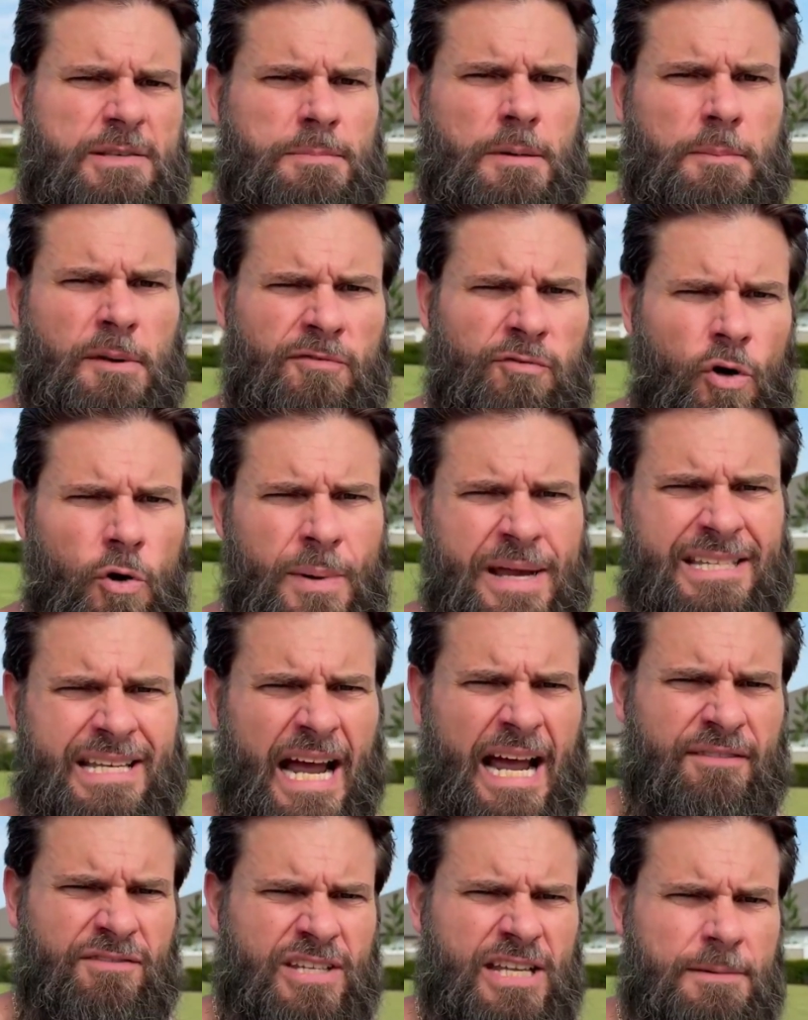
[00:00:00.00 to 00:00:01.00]
But before we
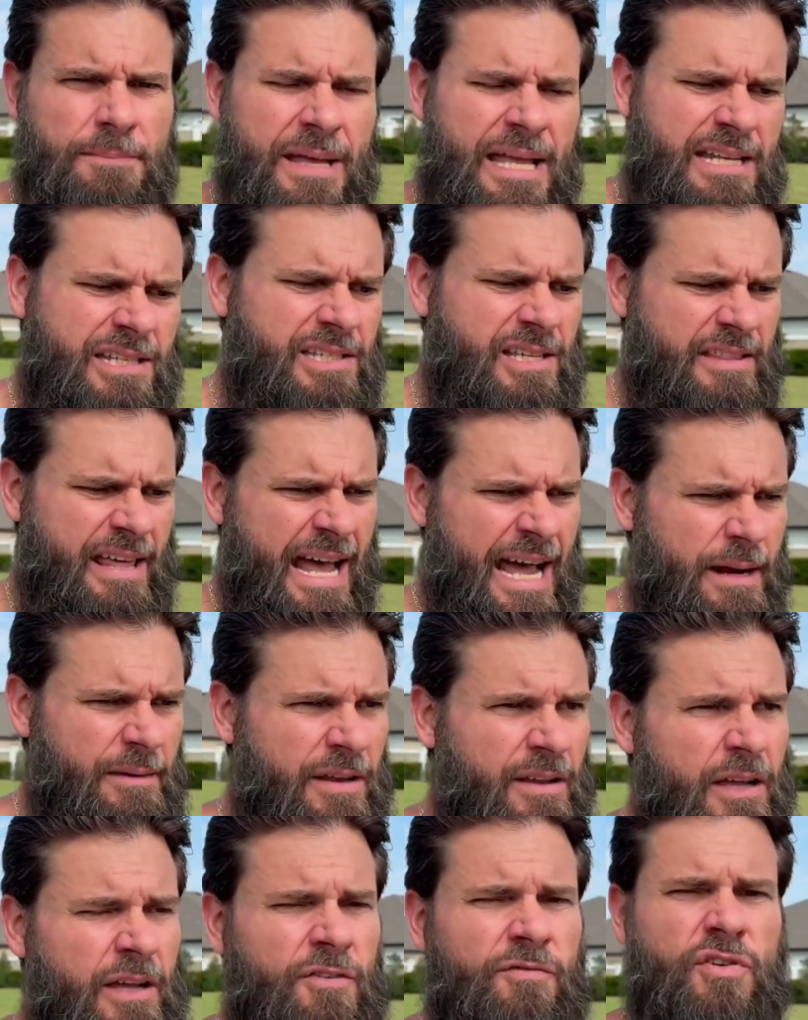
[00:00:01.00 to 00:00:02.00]
dive deep into that,
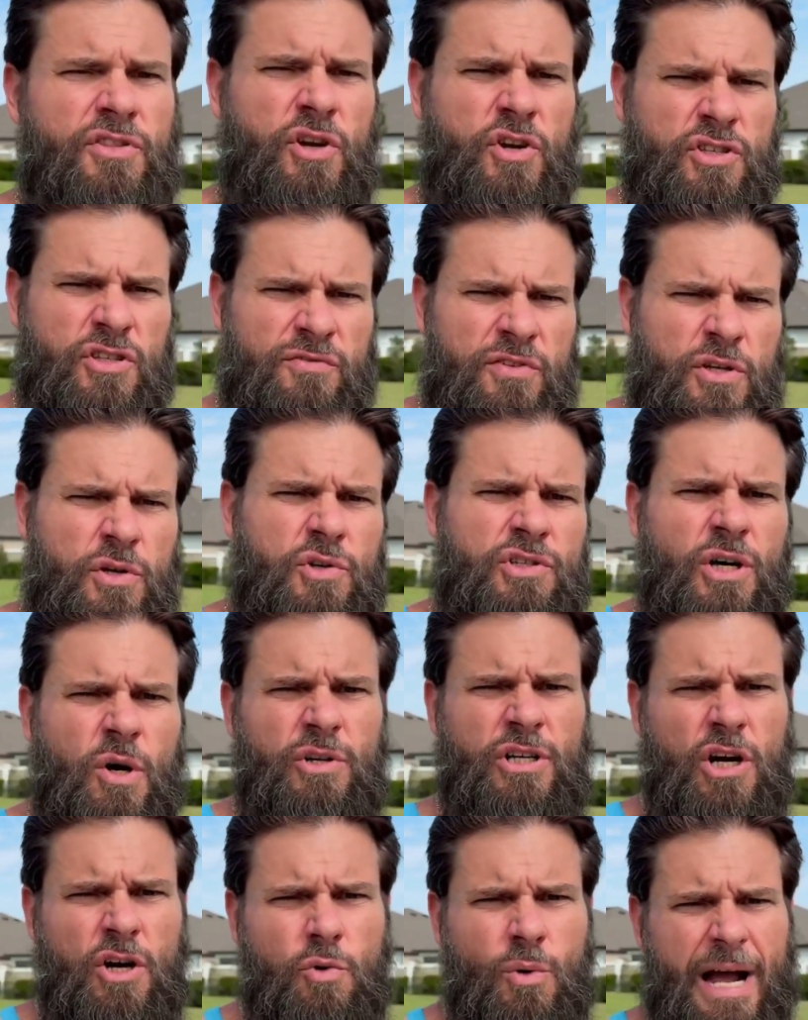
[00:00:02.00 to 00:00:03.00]
for those of you who don't
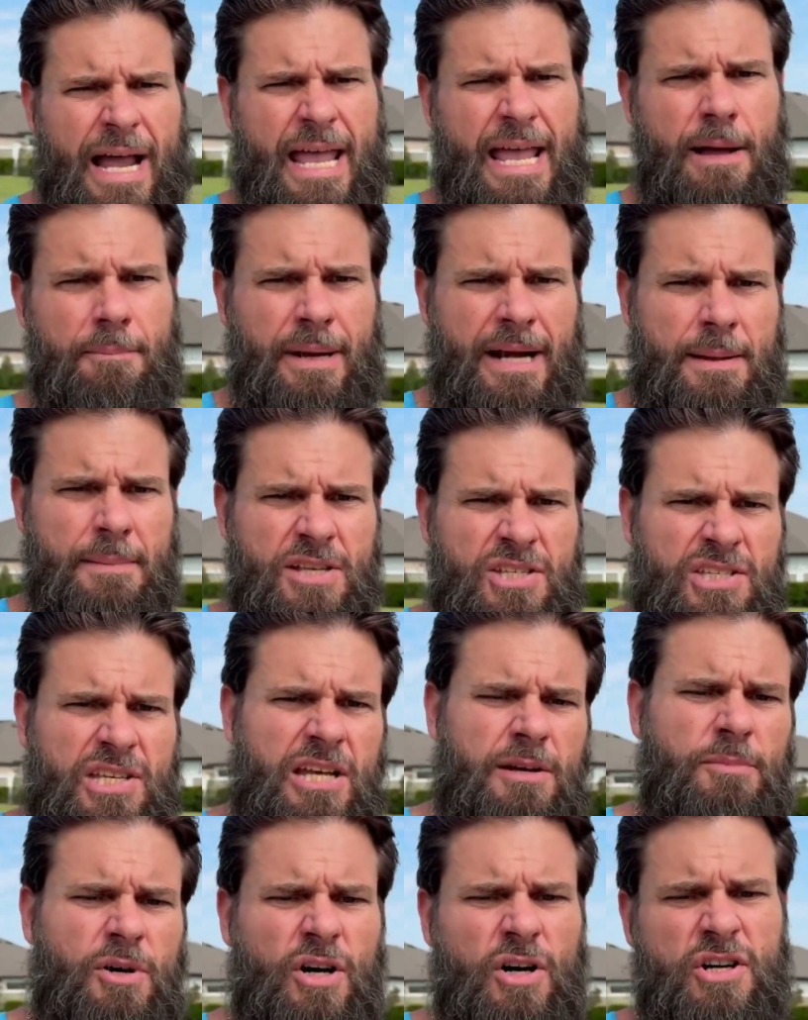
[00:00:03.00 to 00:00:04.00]
know who I am, my name is
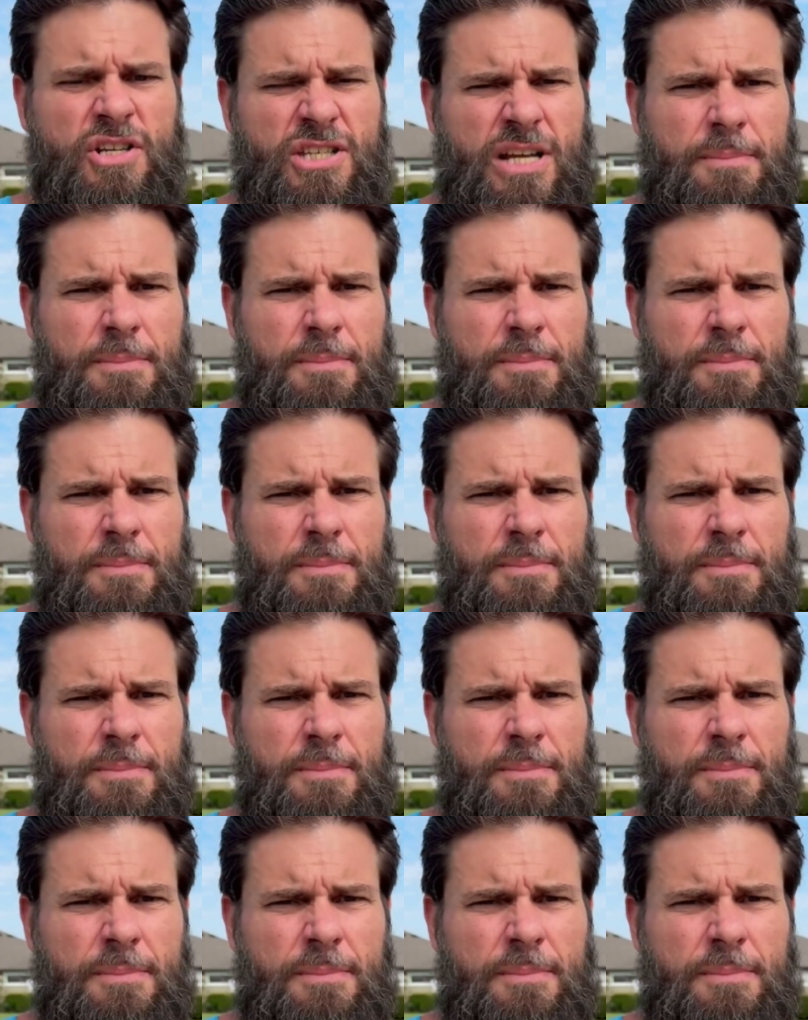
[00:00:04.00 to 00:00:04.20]
Tim Ernst.